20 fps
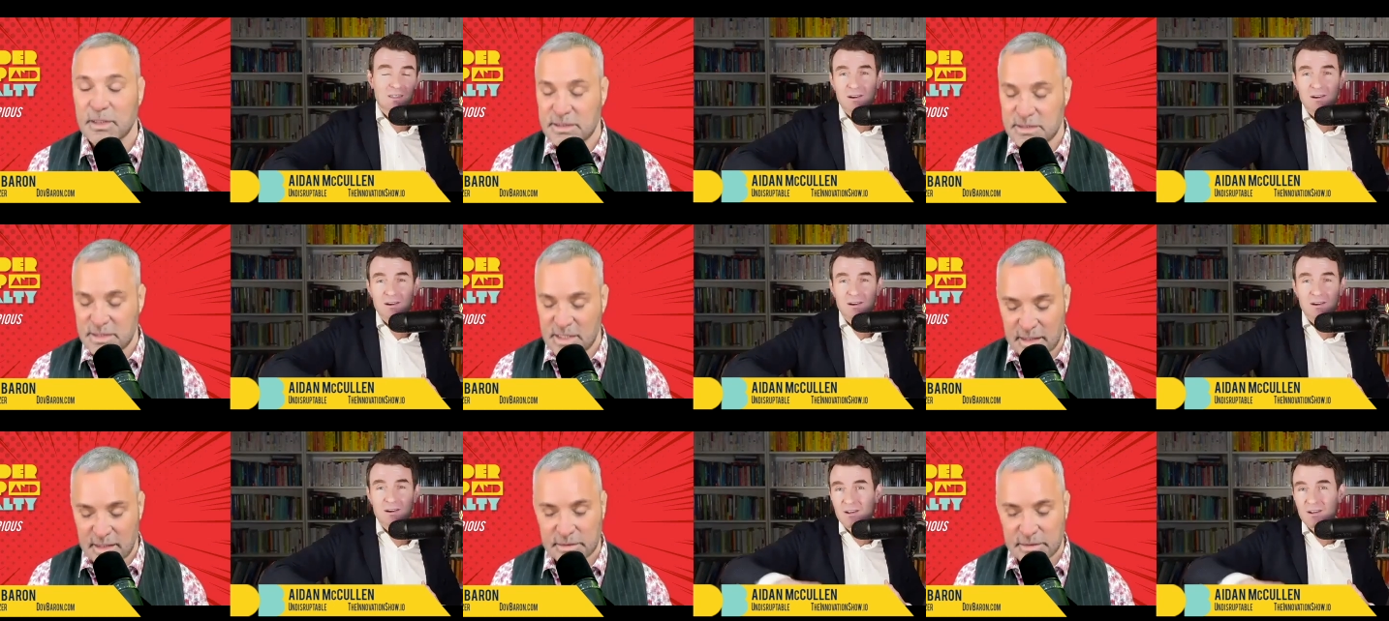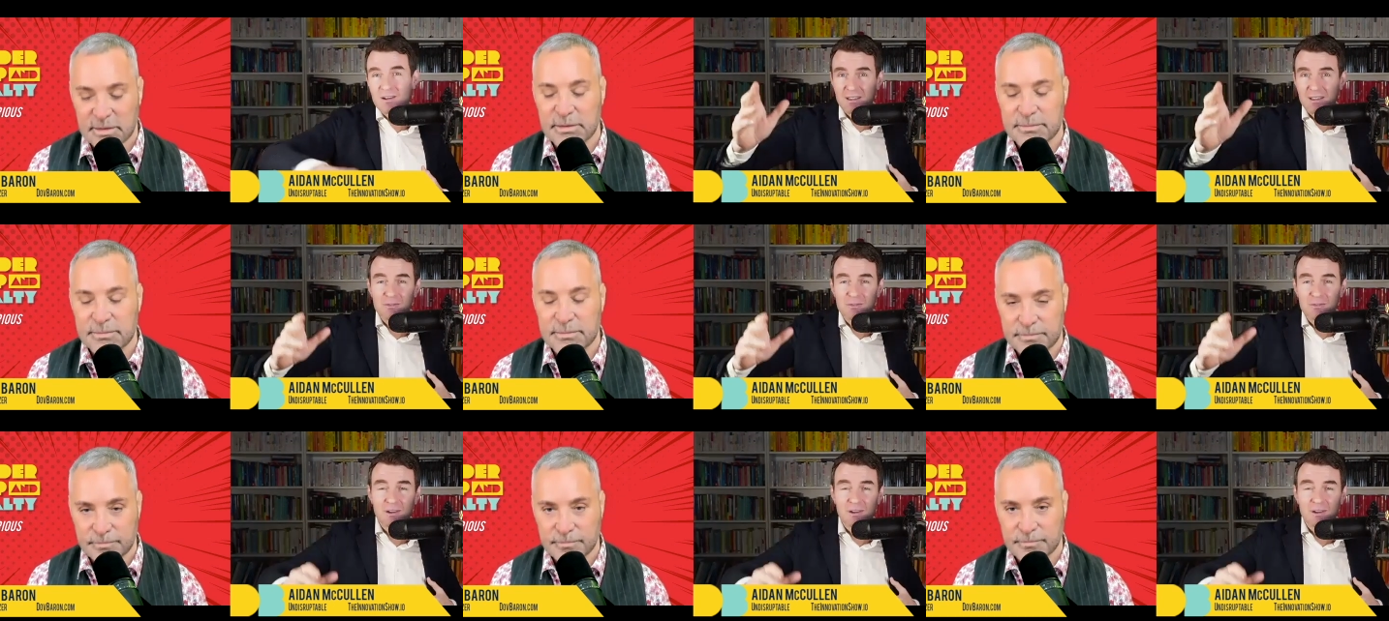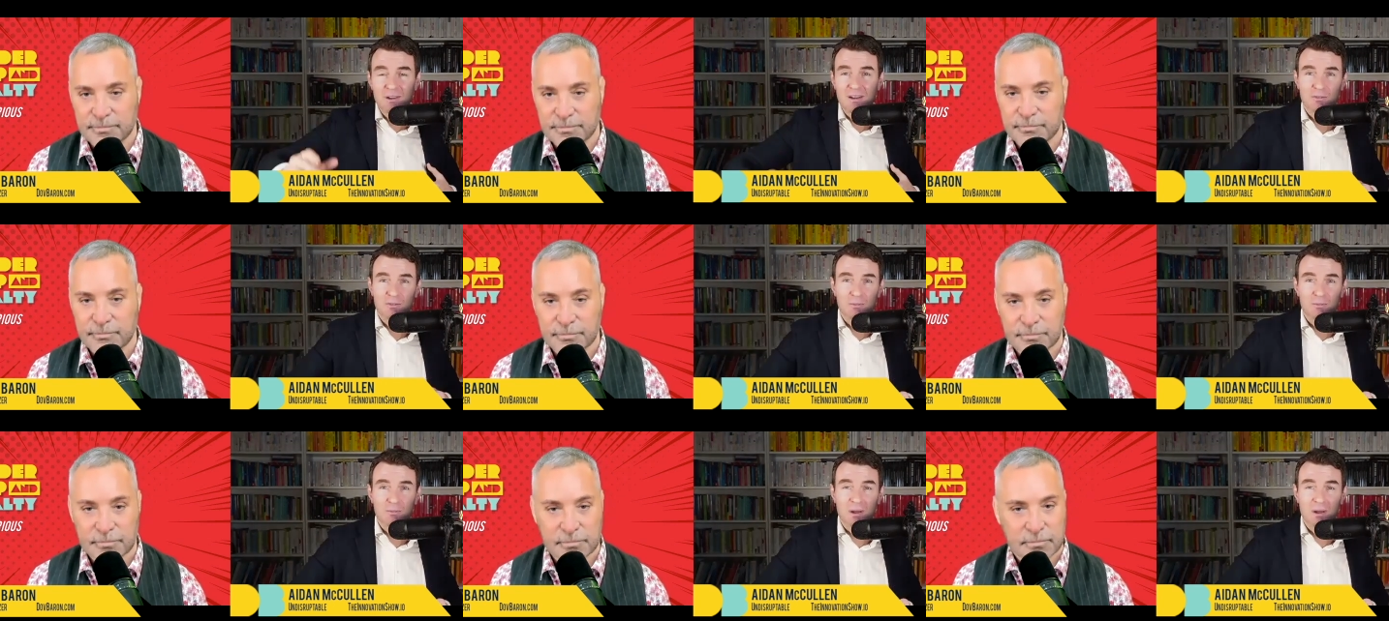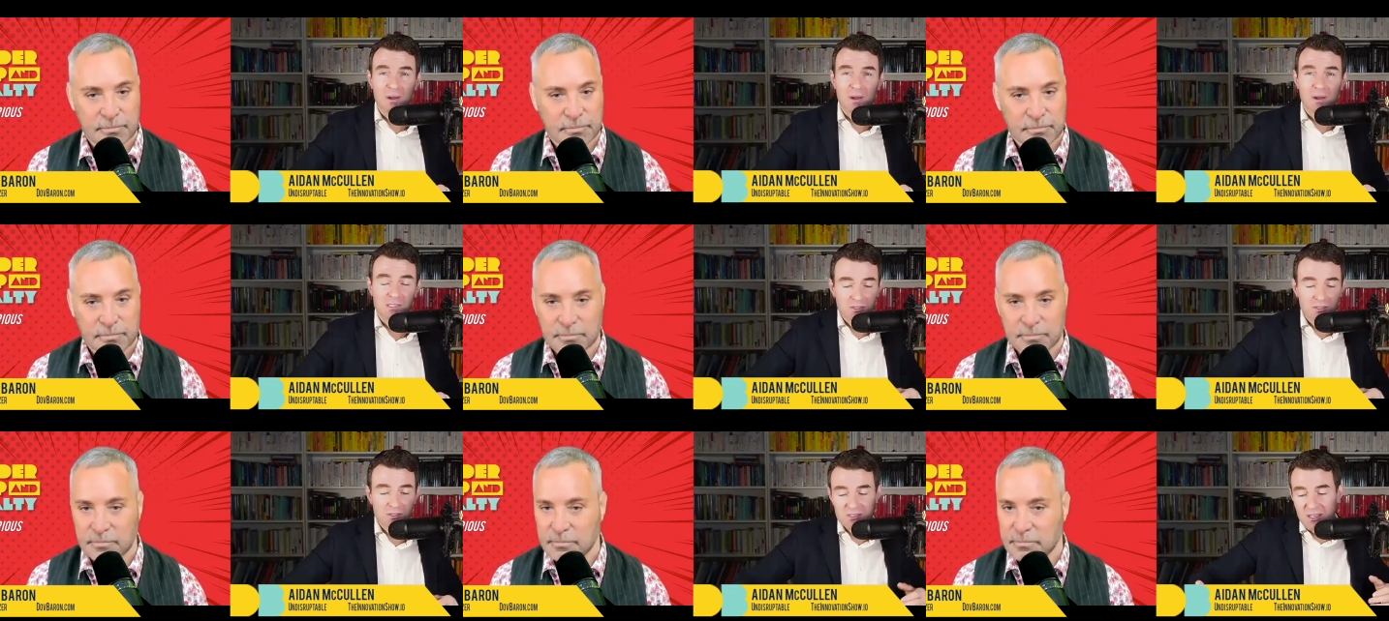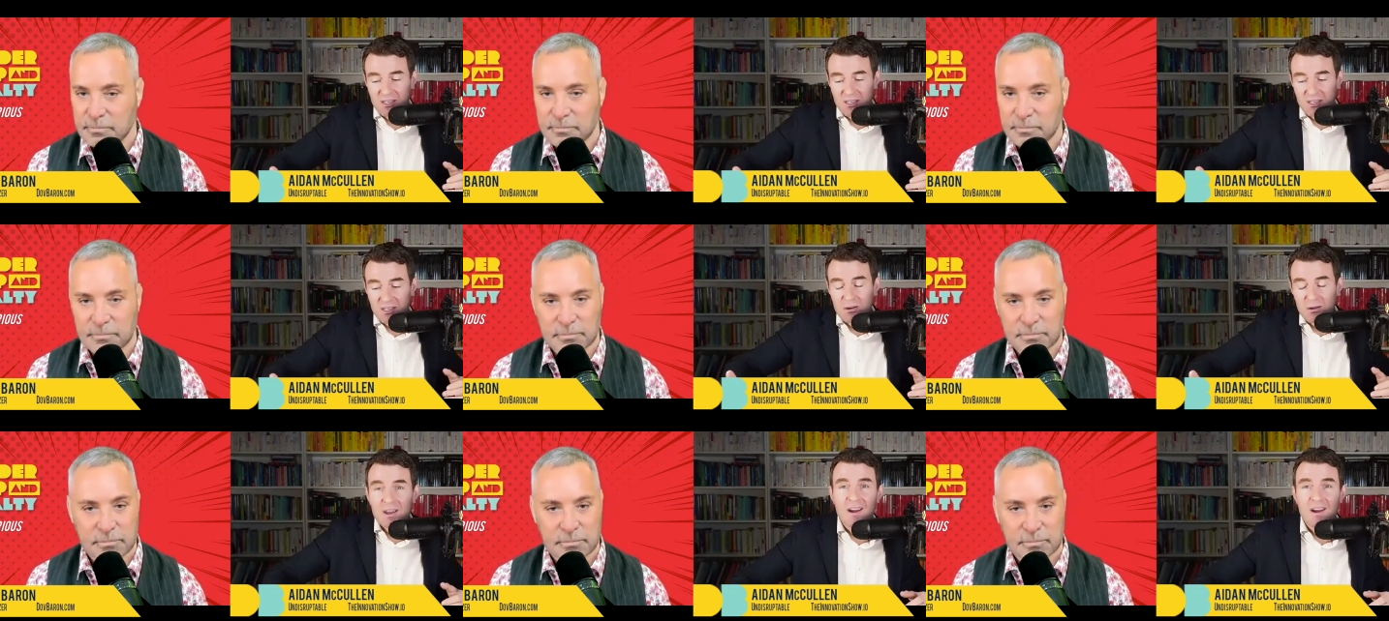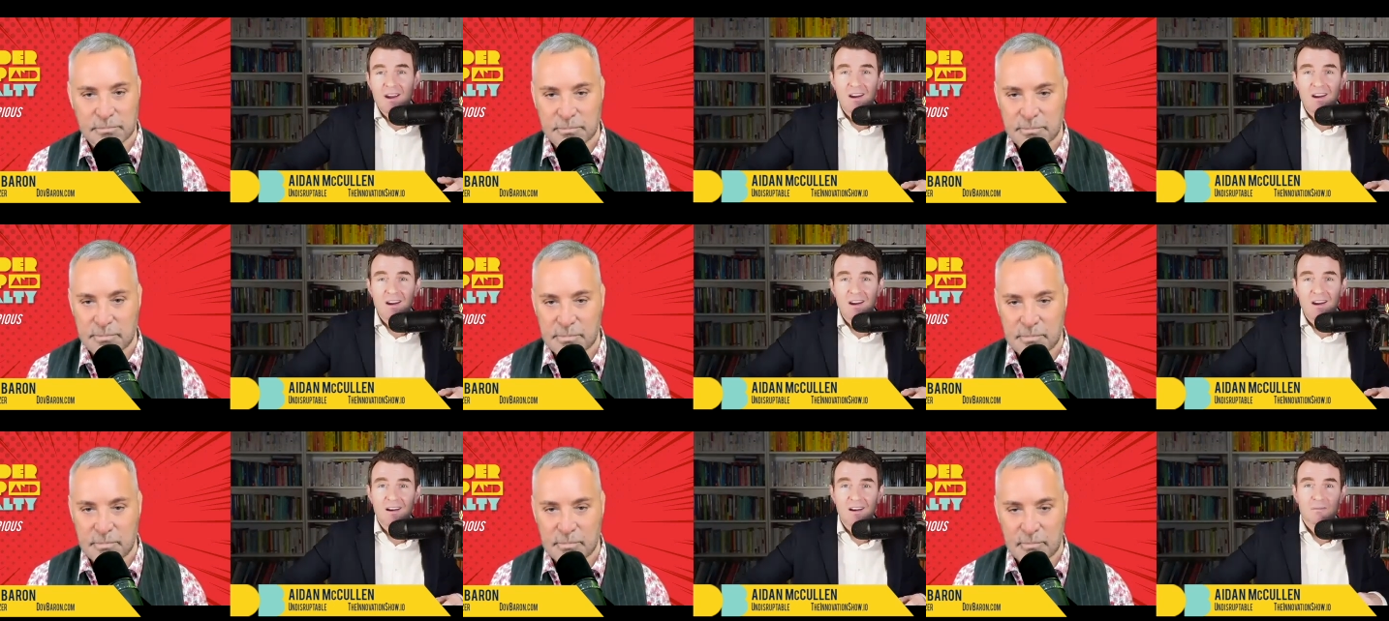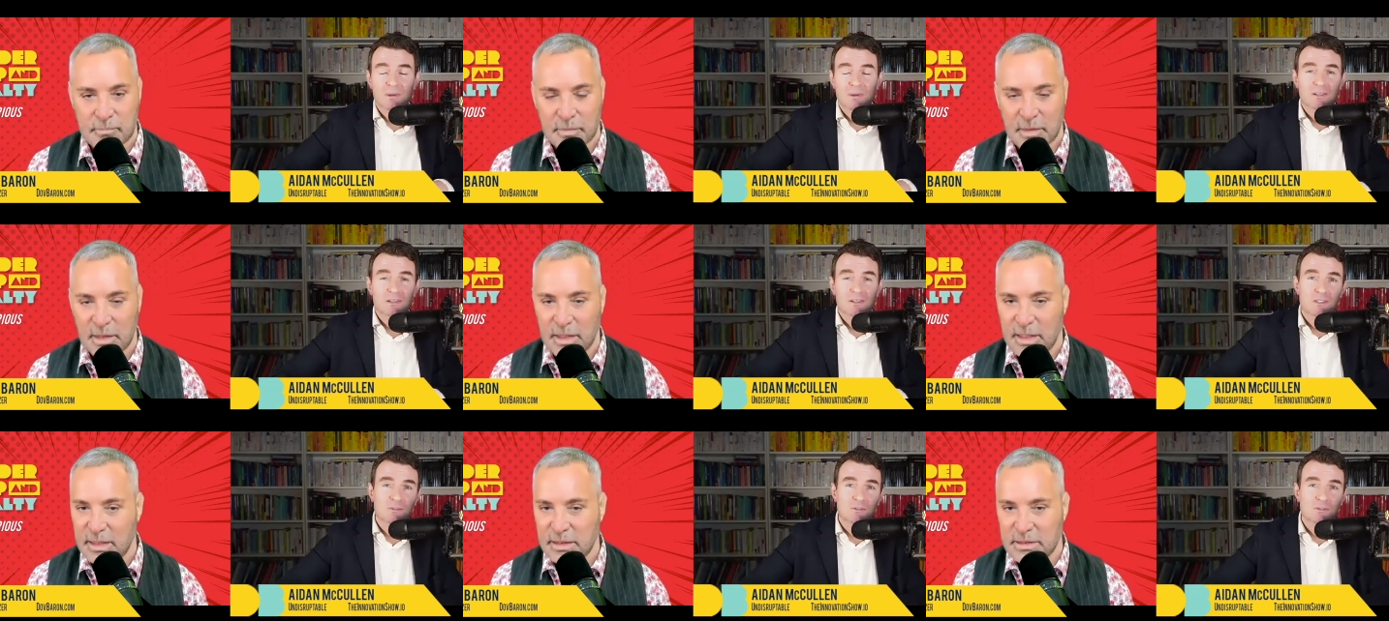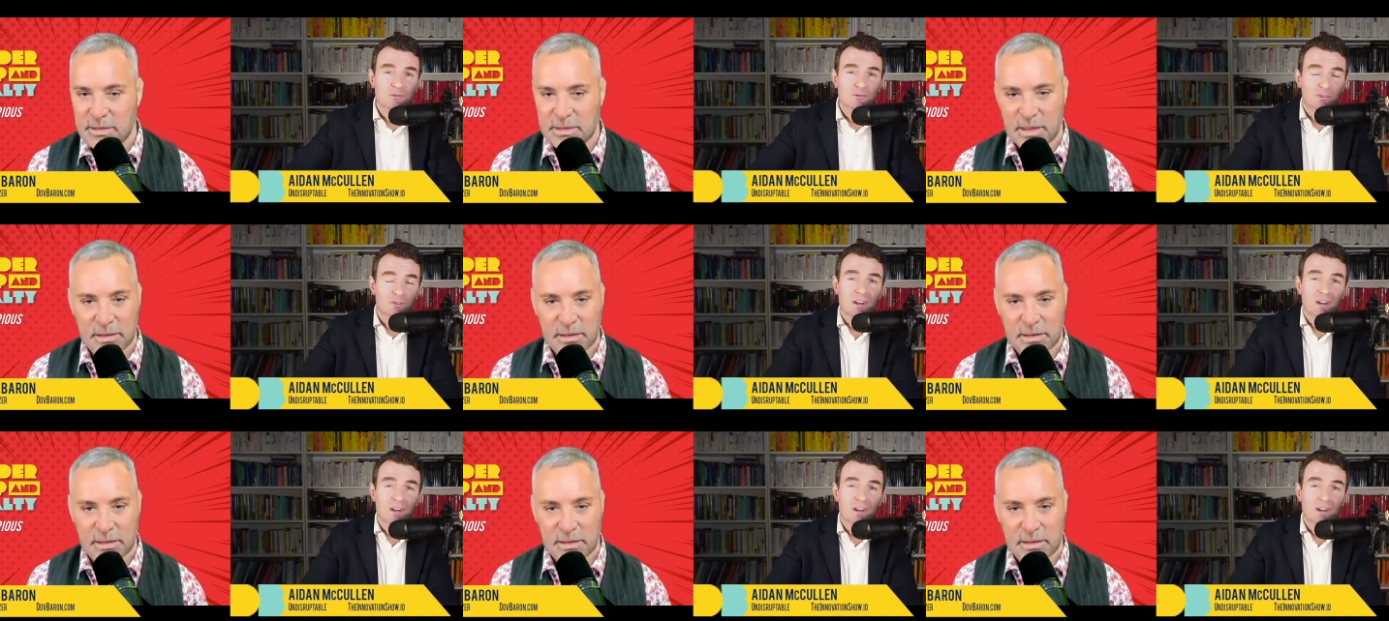Speaker 1: They're not going to give you any information because they don't care, because you've exactly.